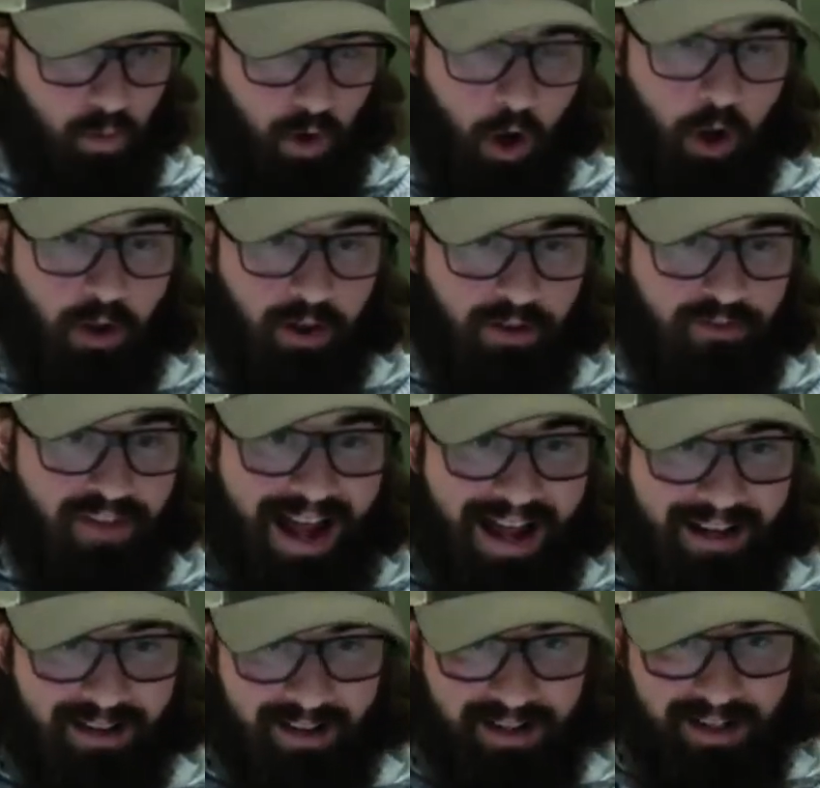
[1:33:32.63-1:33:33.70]
all of
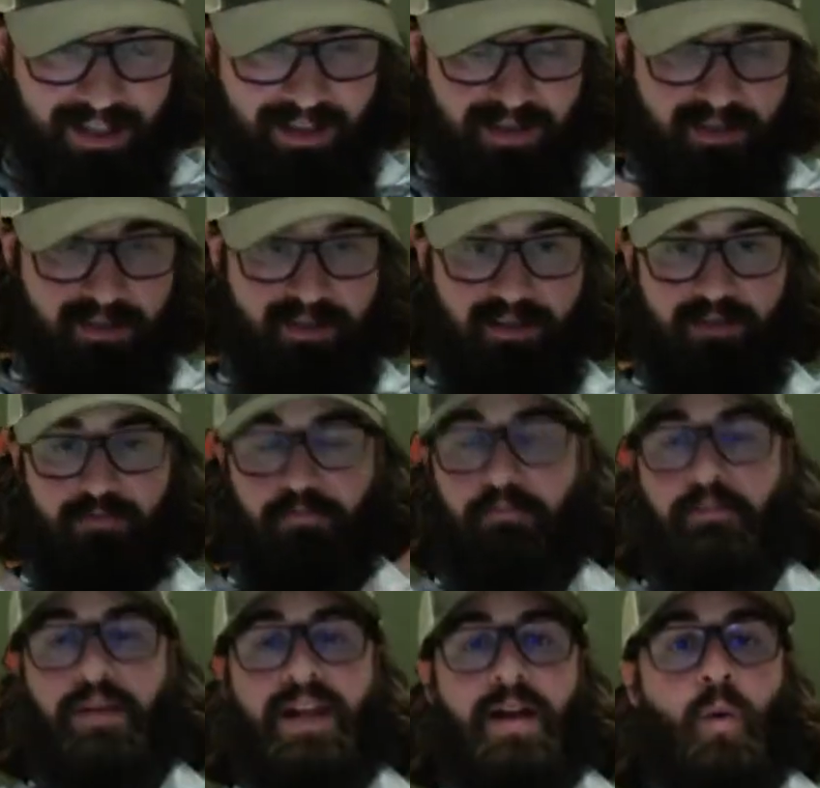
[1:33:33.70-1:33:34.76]
that is this
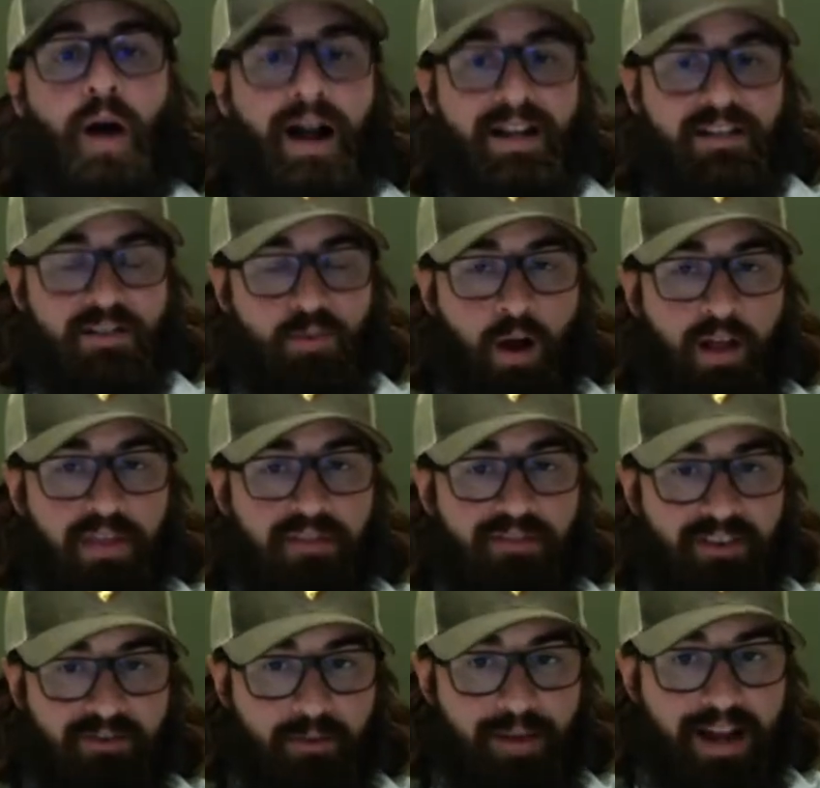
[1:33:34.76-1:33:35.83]
big wide swath of
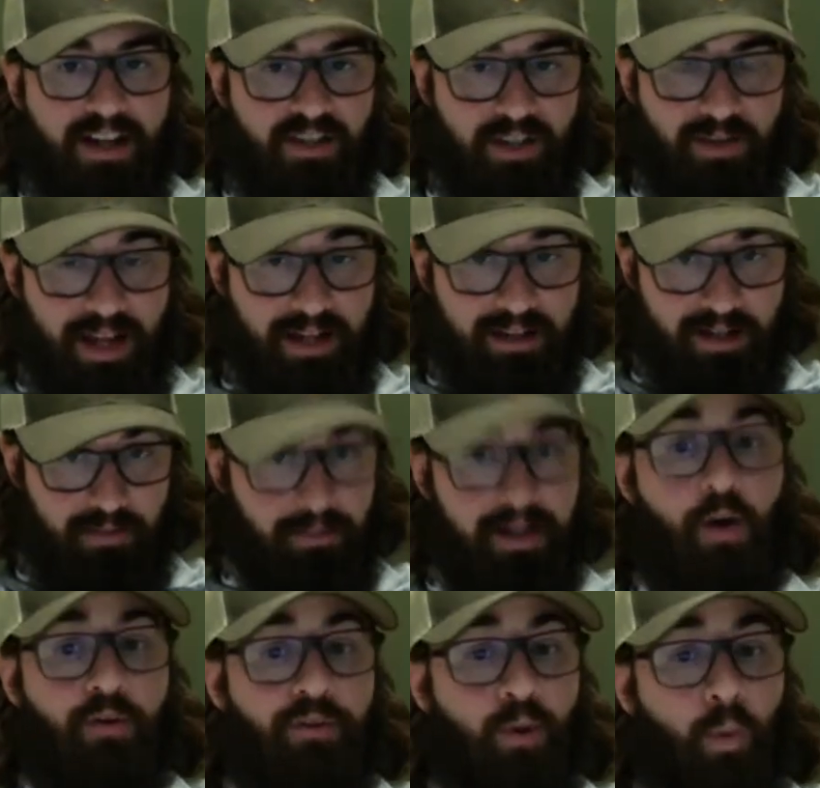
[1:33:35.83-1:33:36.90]
information that can be
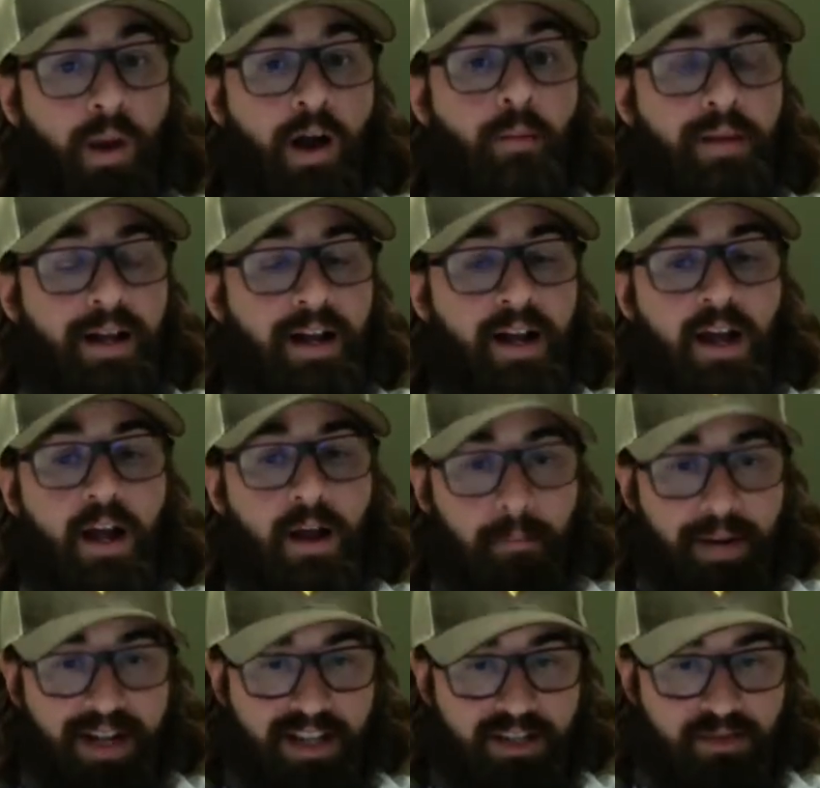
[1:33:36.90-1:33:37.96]
overwhelming,
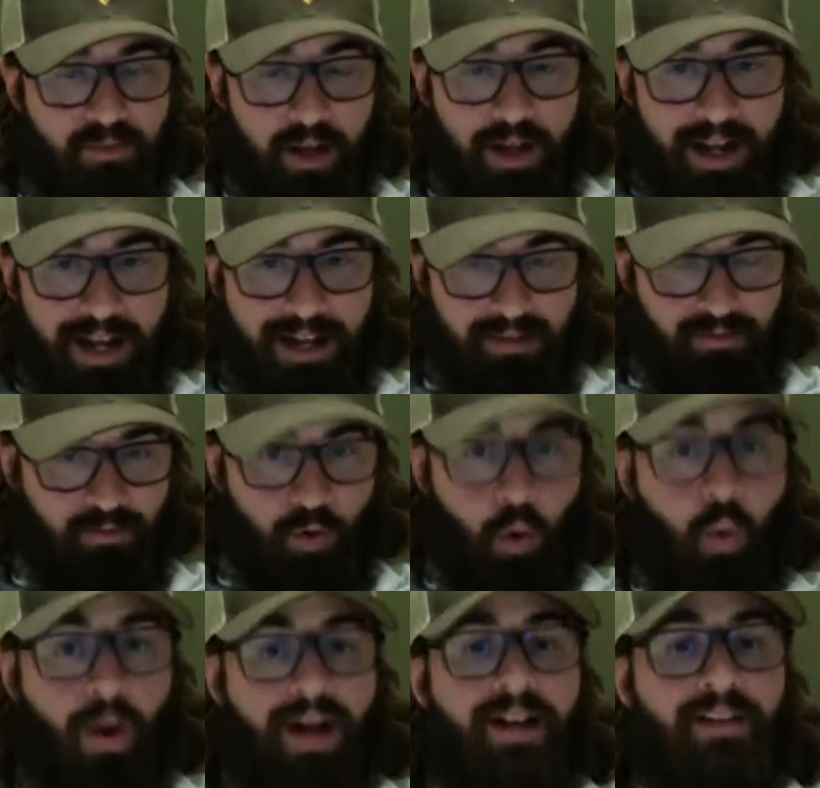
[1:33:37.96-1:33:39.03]
but it's it
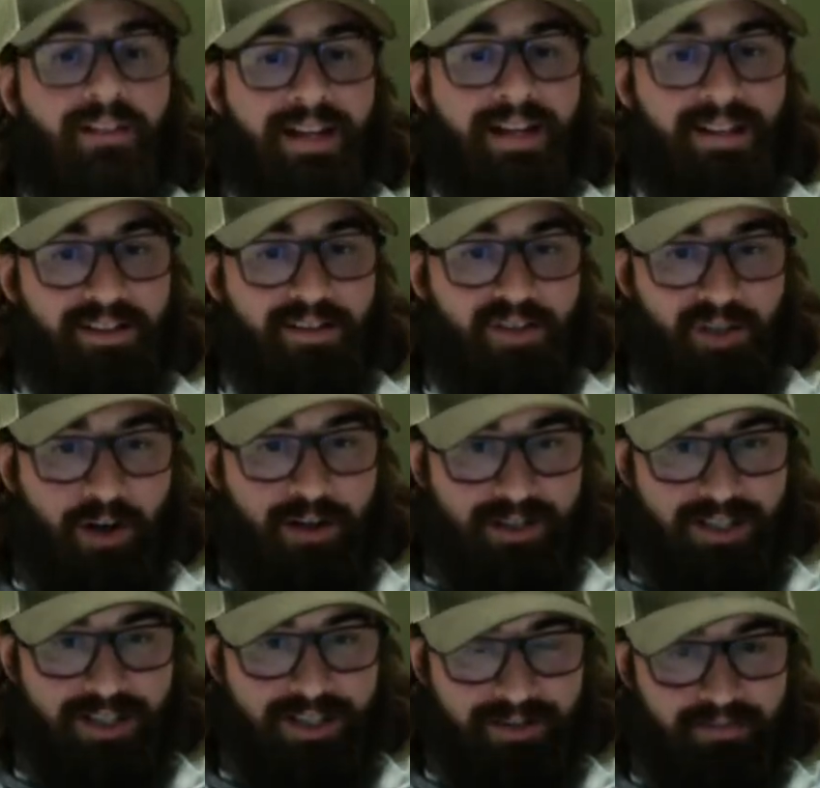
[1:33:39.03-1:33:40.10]
quickly starts
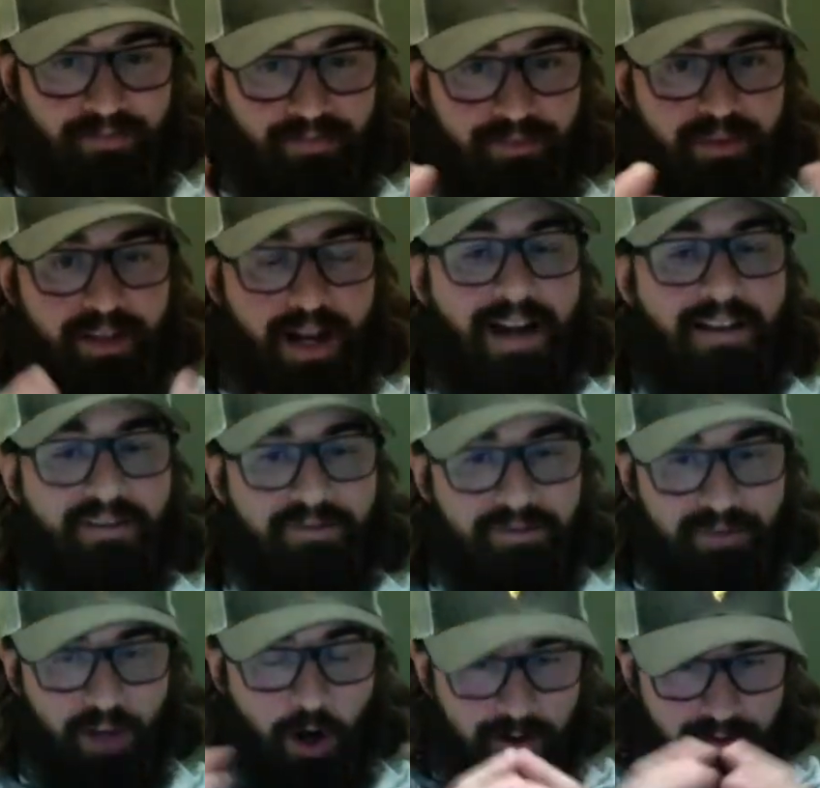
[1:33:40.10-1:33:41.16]
to kind of
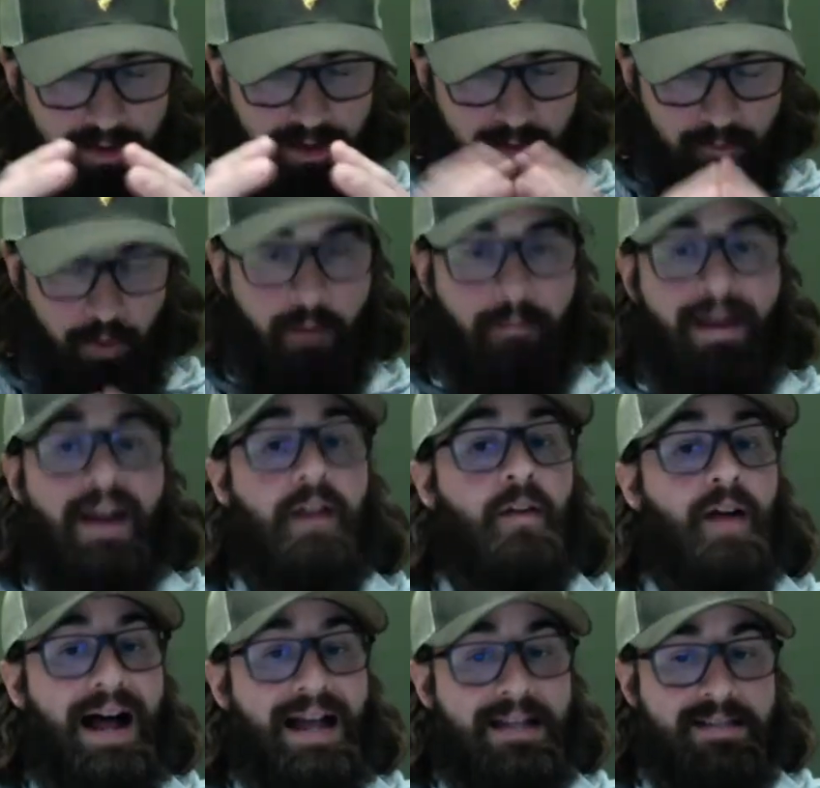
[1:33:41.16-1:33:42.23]

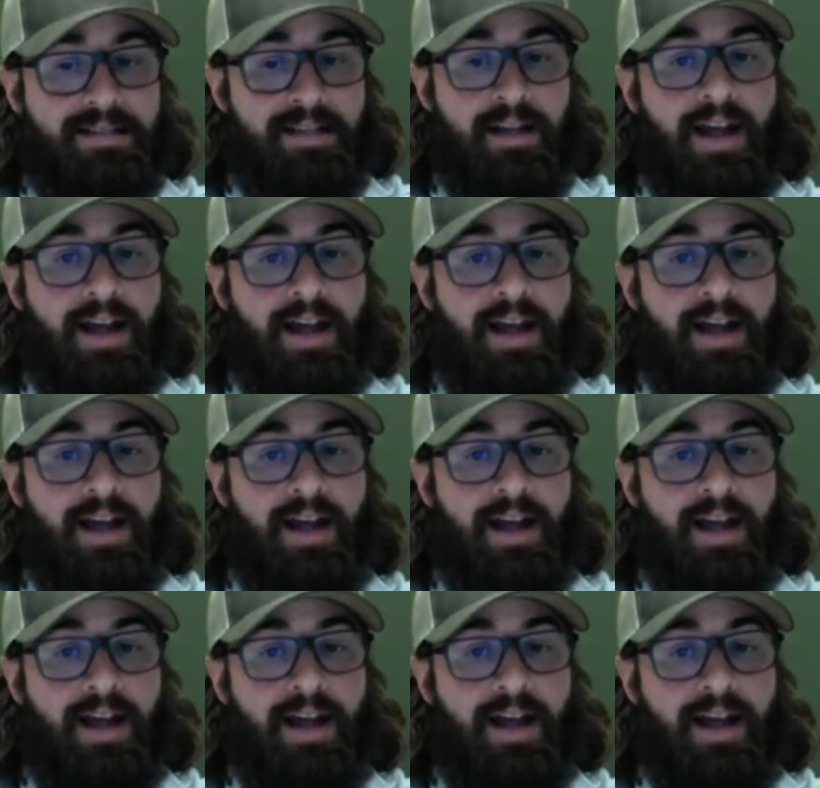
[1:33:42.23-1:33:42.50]
compartmentalize.